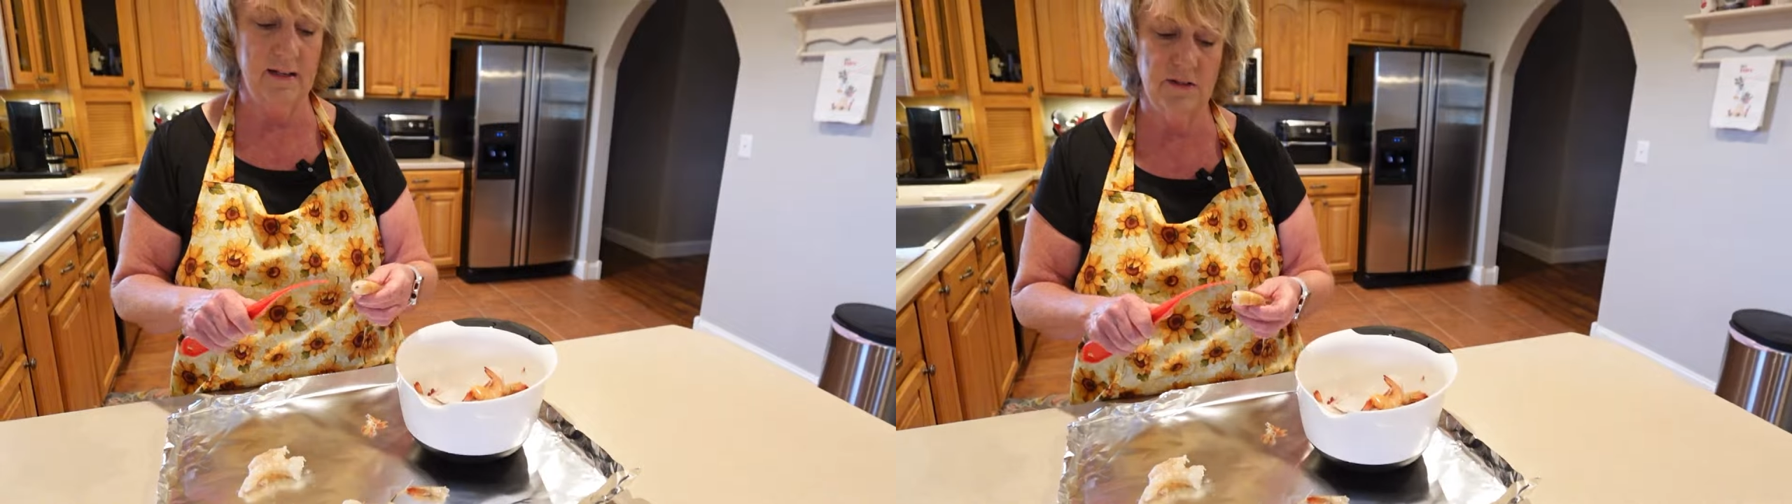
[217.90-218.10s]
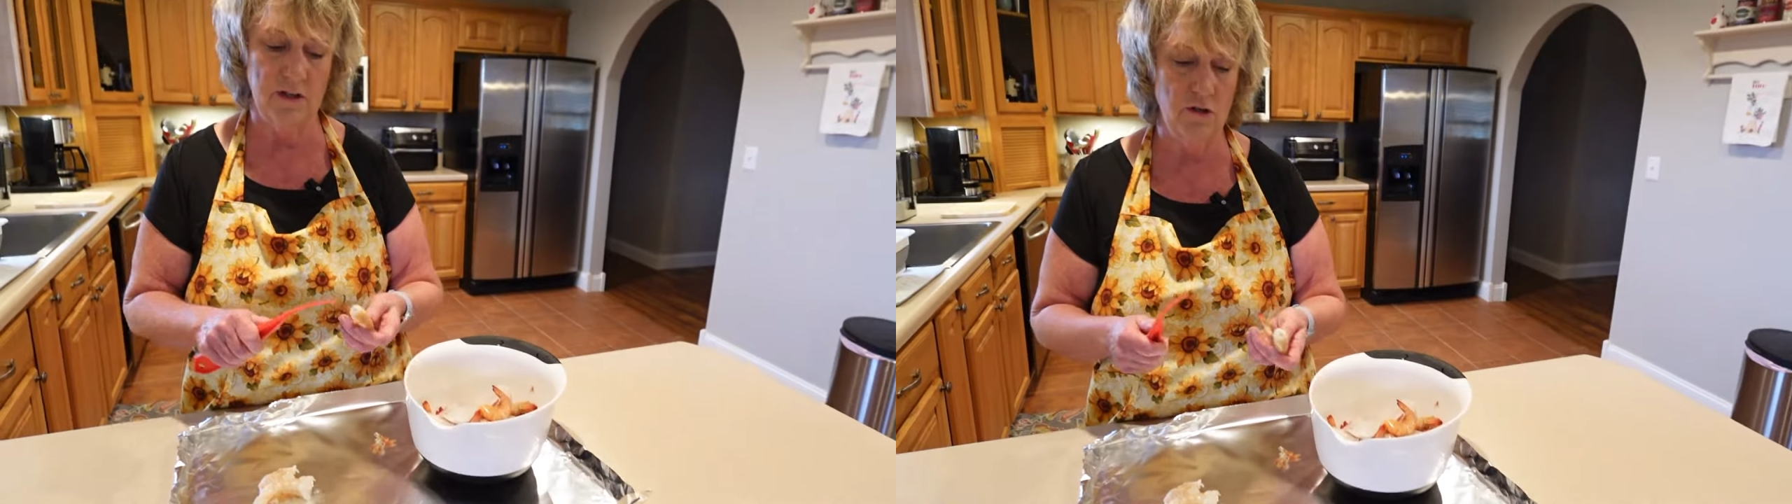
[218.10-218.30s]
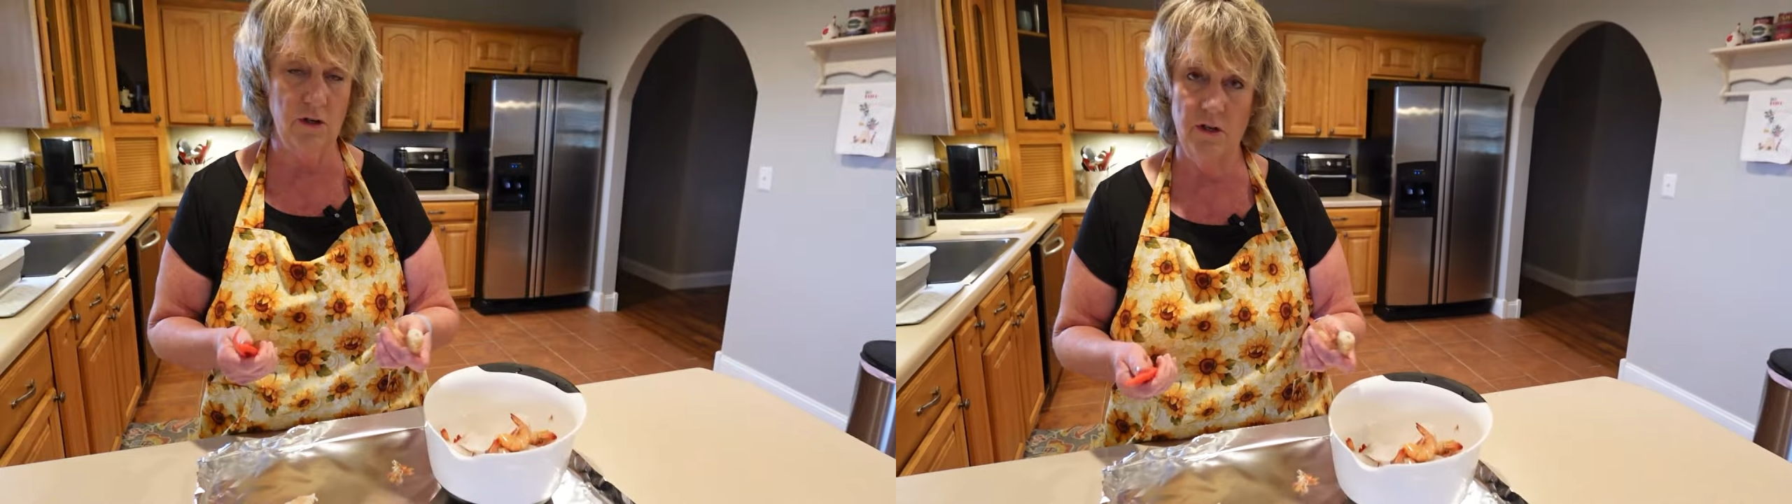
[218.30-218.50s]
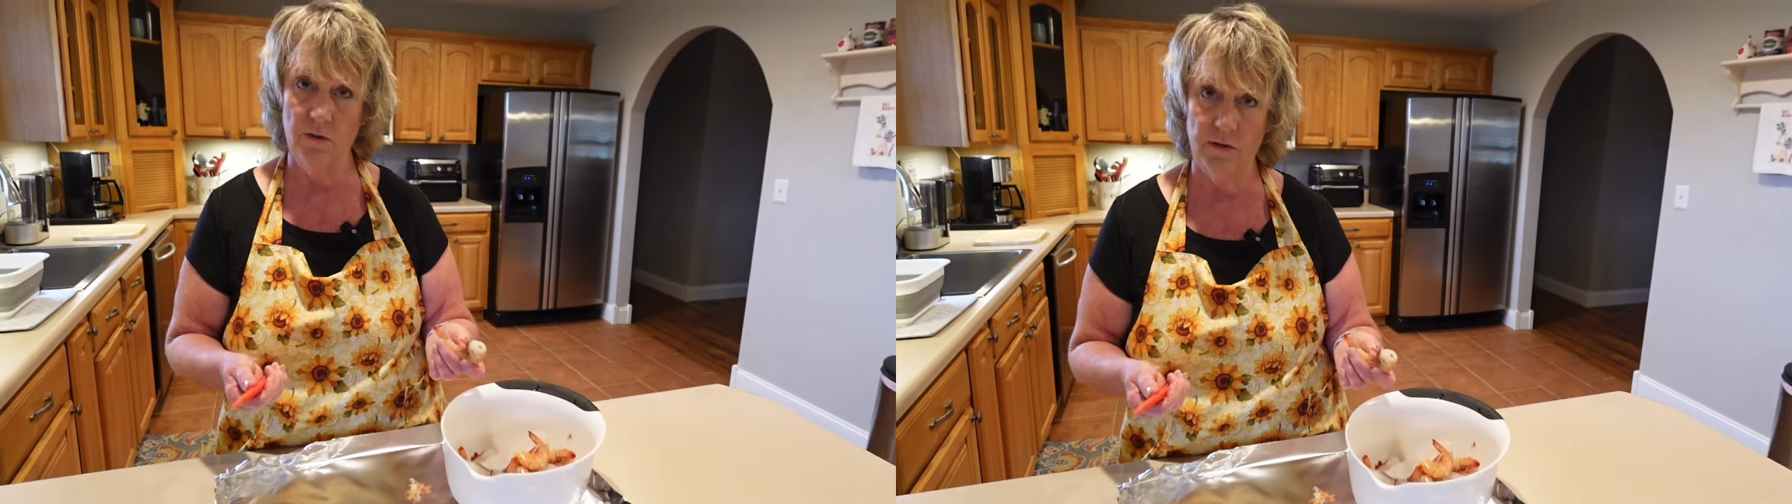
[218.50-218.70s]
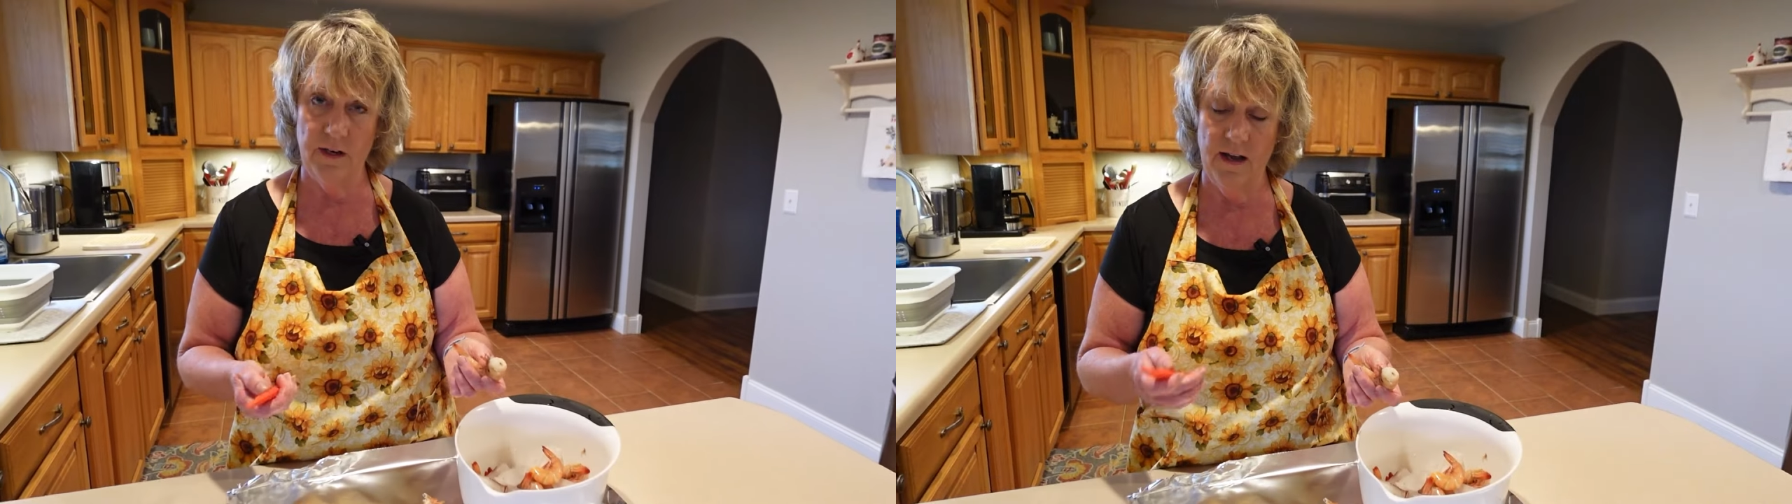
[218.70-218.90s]
I said, you can
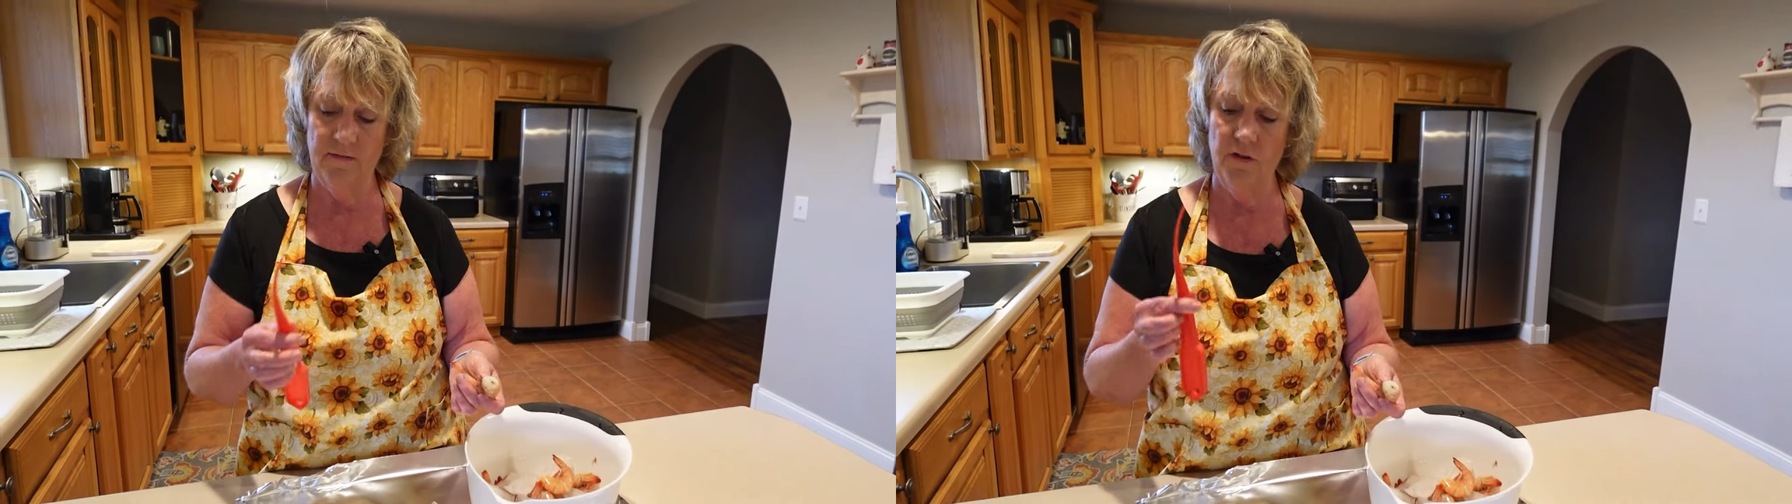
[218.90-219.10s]
use a knife.